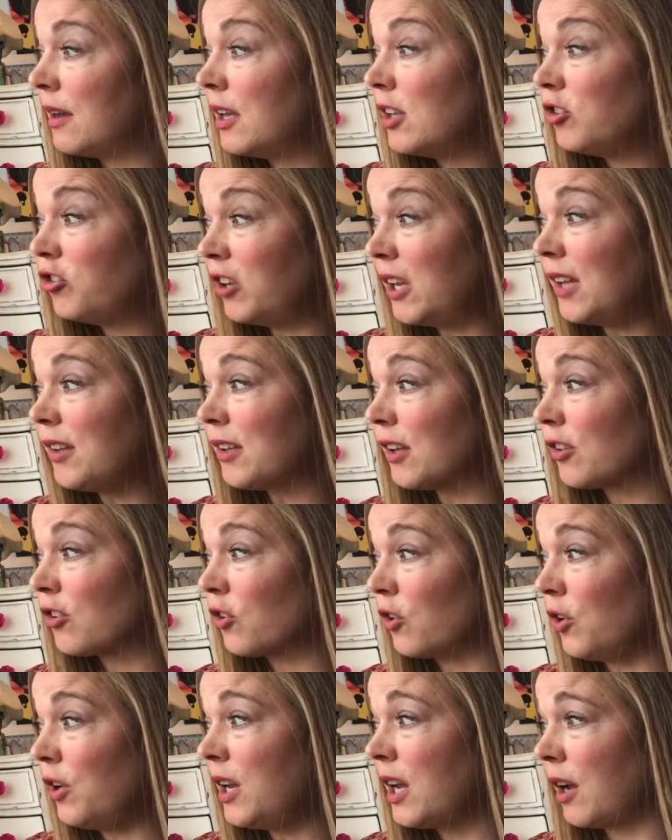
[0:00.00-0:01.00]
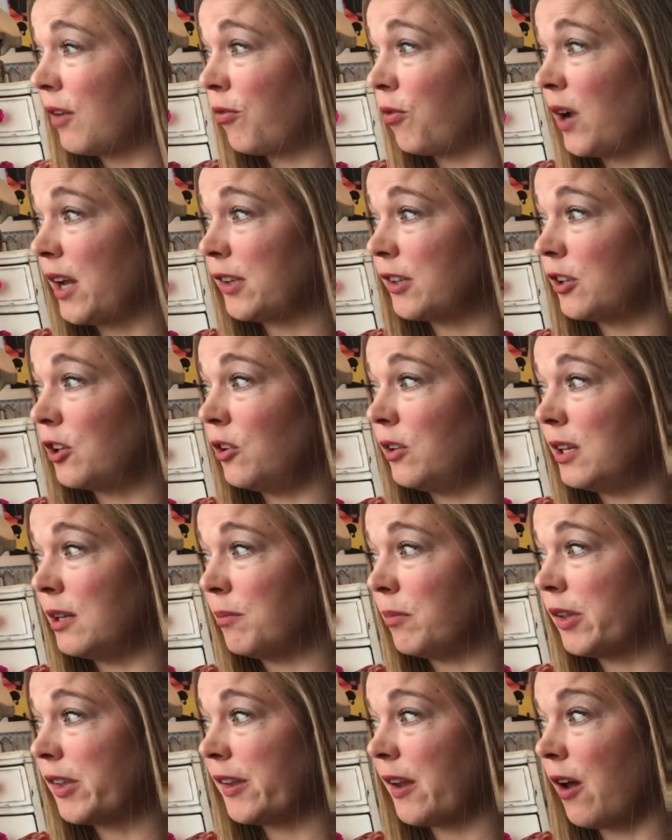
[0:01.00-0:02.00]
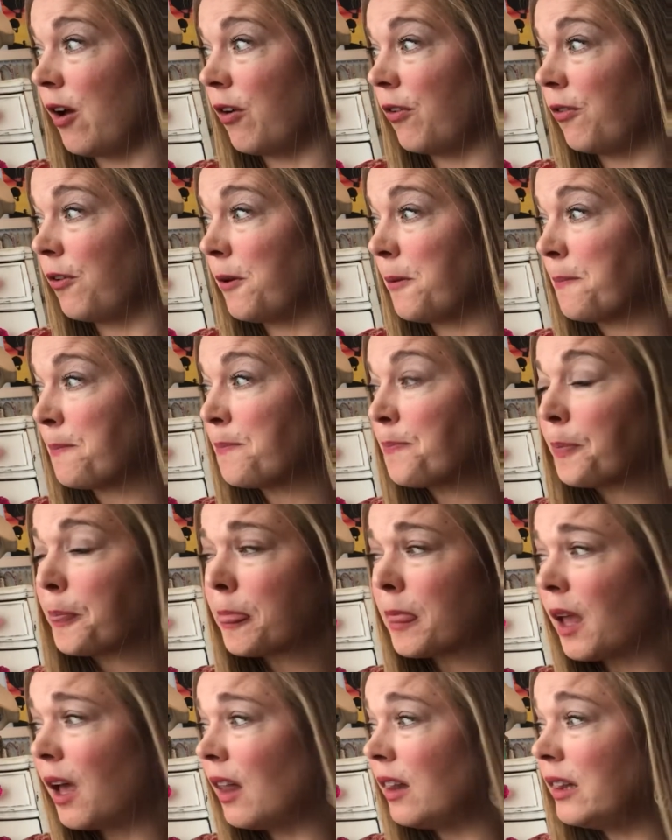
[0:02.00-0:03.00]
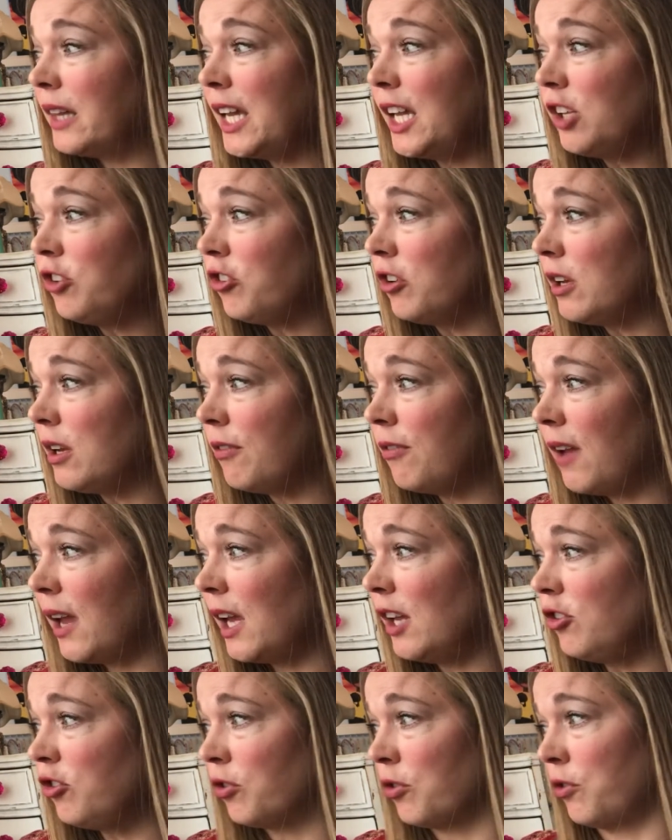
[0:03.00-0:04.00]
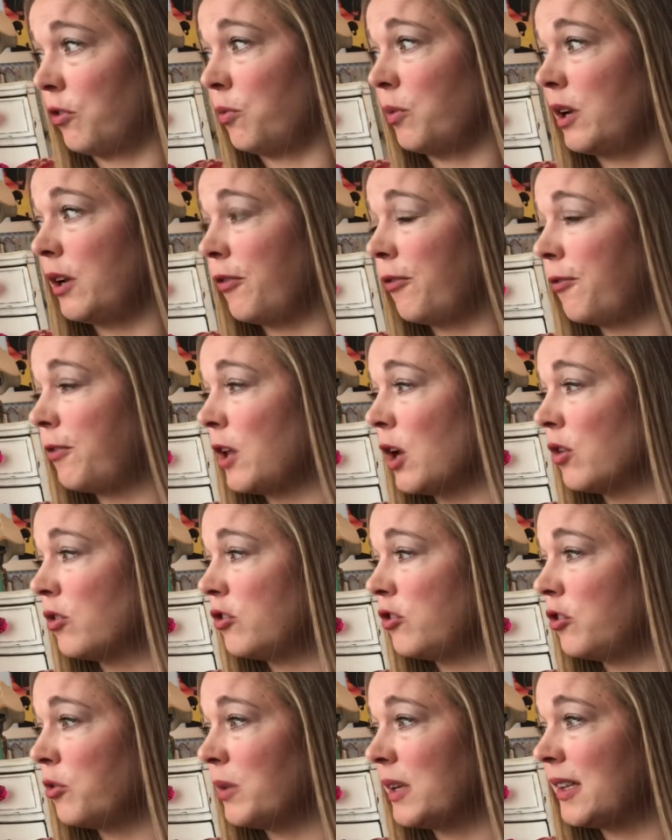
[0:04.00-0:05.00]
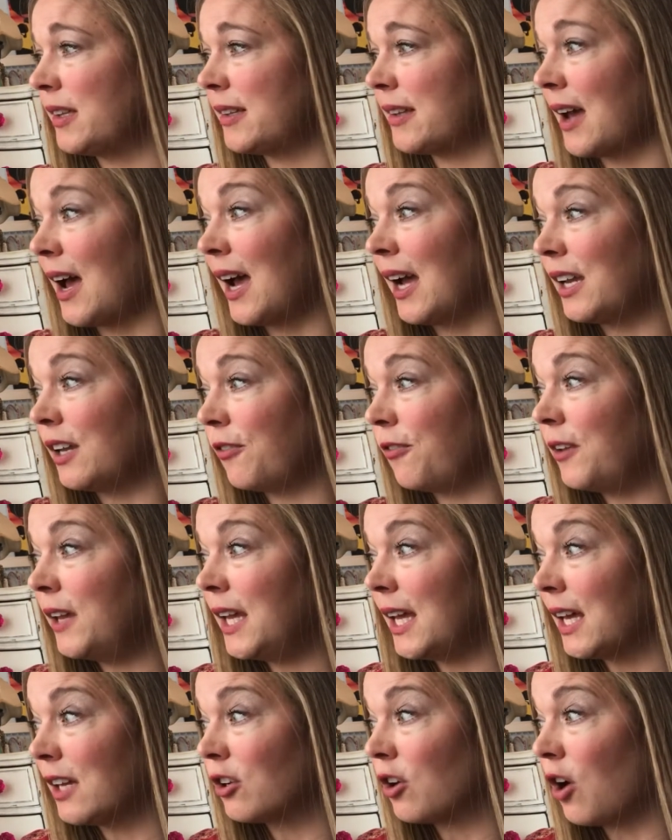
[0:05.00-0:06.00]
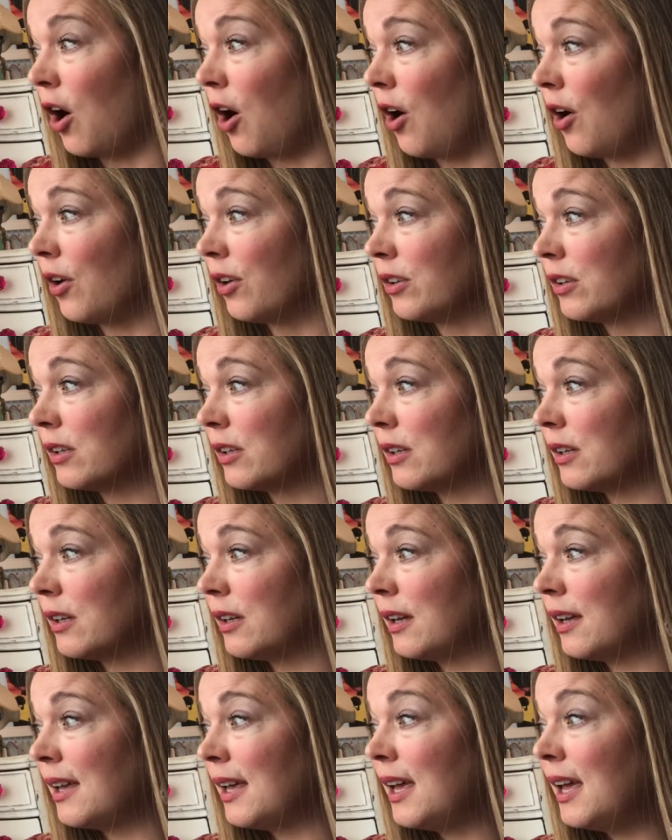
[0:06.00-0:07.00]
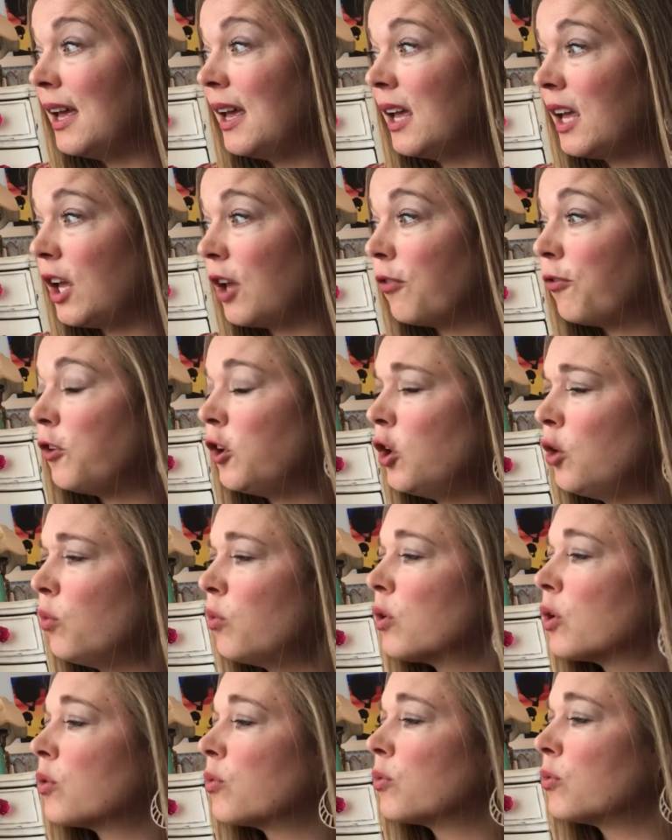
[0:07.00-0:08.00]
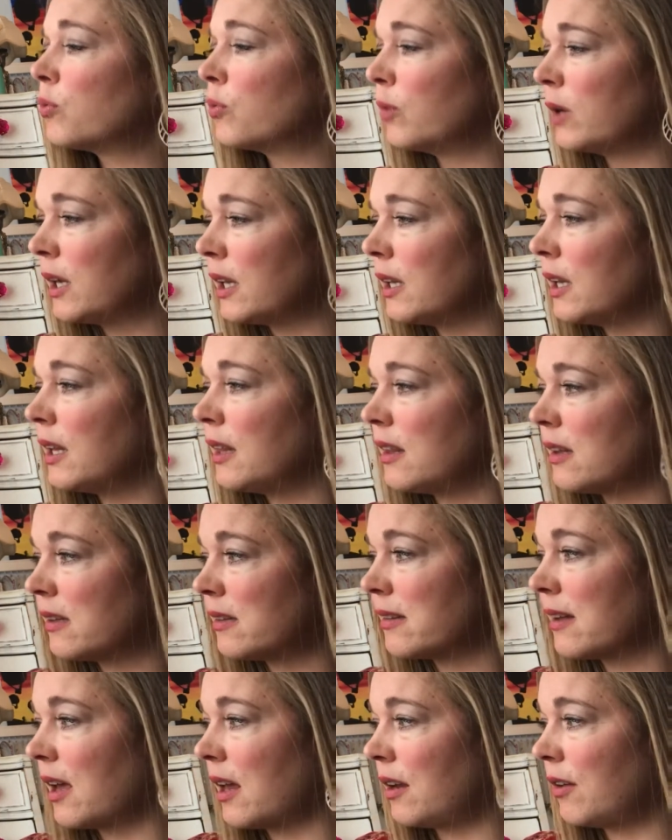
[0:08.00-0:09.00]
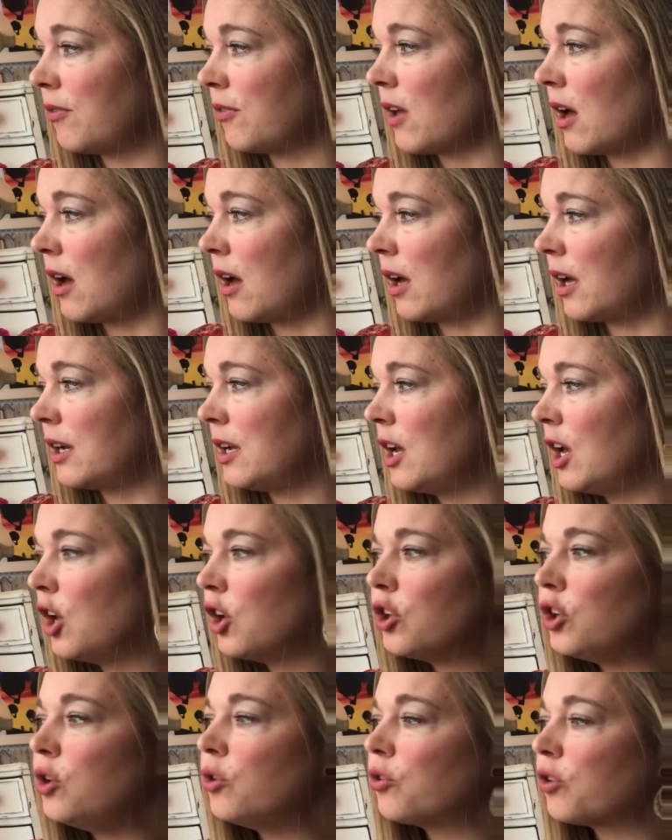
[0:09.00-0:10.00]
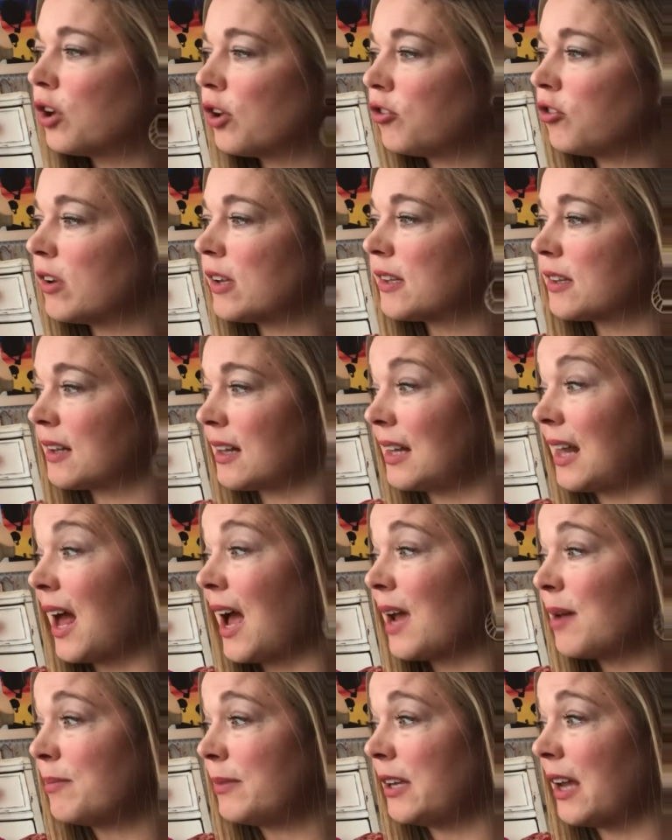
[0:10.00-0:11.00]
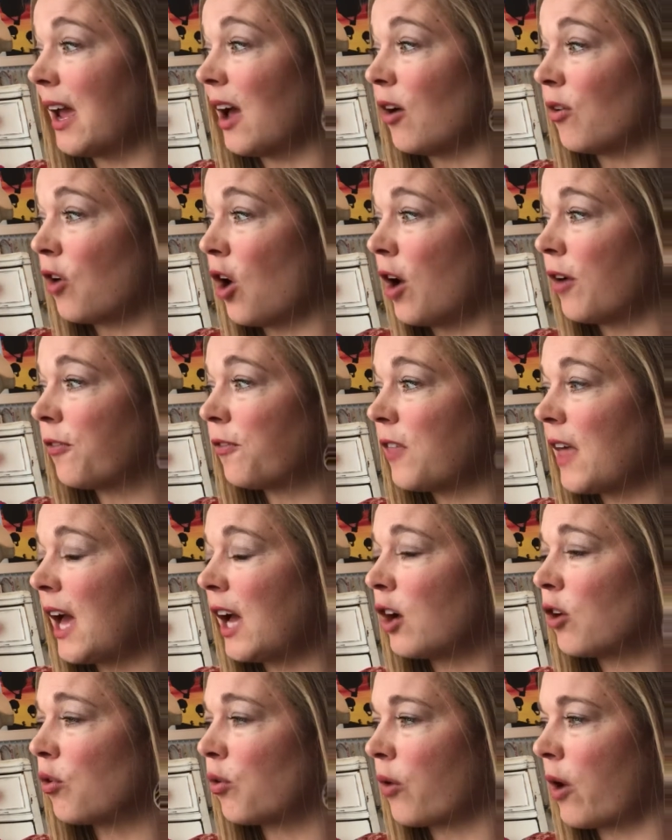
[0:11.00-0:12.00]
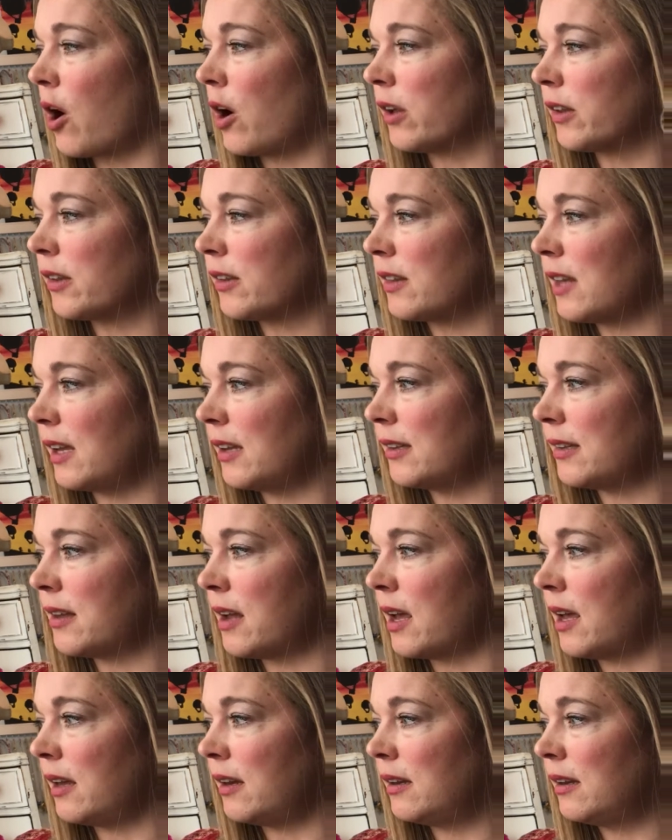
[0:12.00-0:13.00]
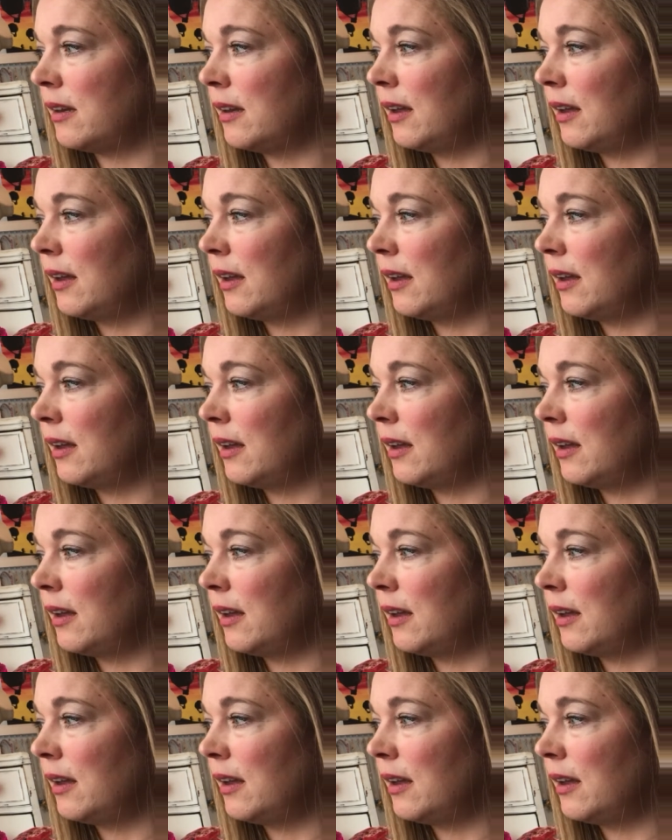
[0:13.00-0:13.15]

Jesus could have rescued himself. A legion of angels would have flown to his side if he had called. "If you were really the Son of God, you could just climb down off that cross," they said.